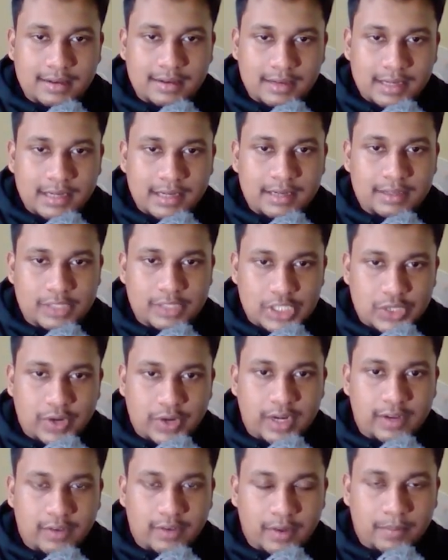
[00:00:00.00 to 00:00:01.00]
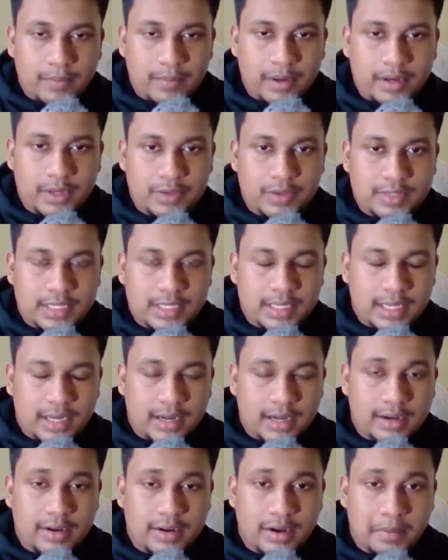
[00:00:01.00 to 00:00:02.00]
learned GUI development using
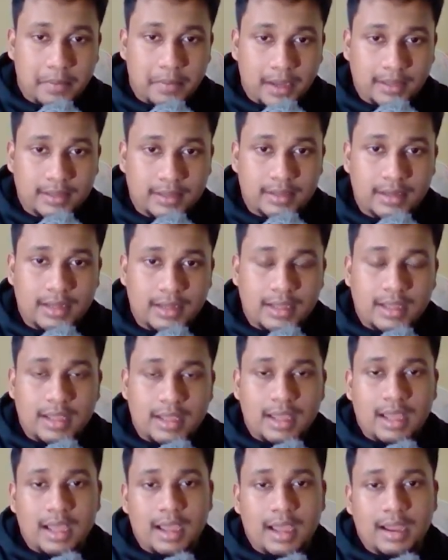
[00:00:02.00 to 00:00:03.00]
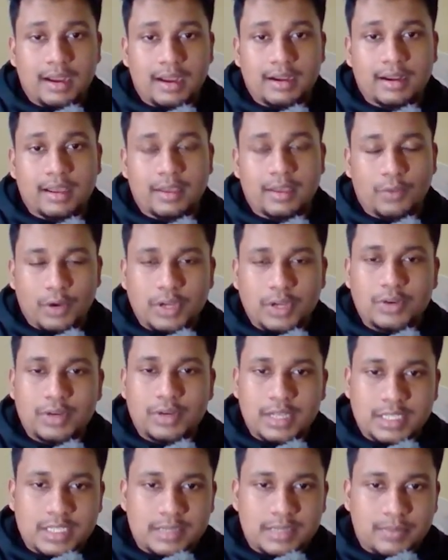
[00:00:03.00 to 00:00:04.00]
tkinter Python. And I wanted to
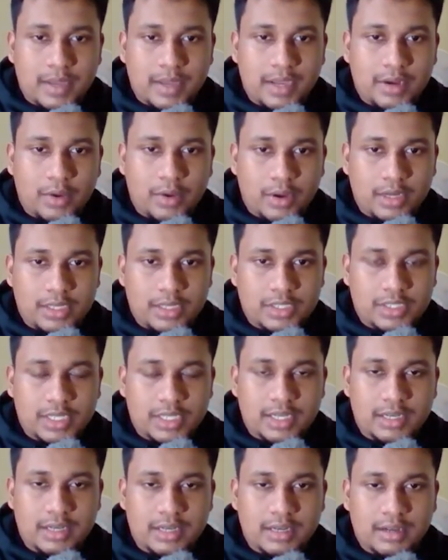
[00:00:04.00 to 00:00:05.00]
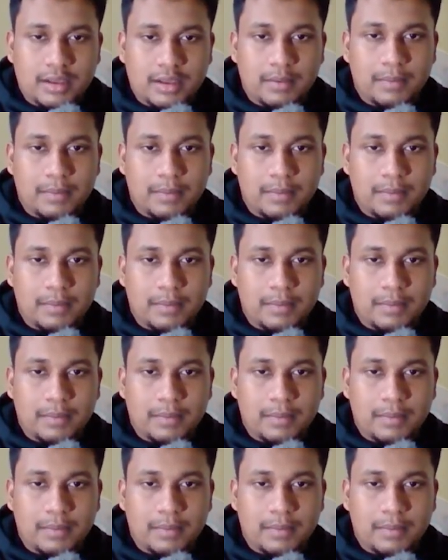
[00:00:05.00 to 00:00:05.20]
test my knowledge in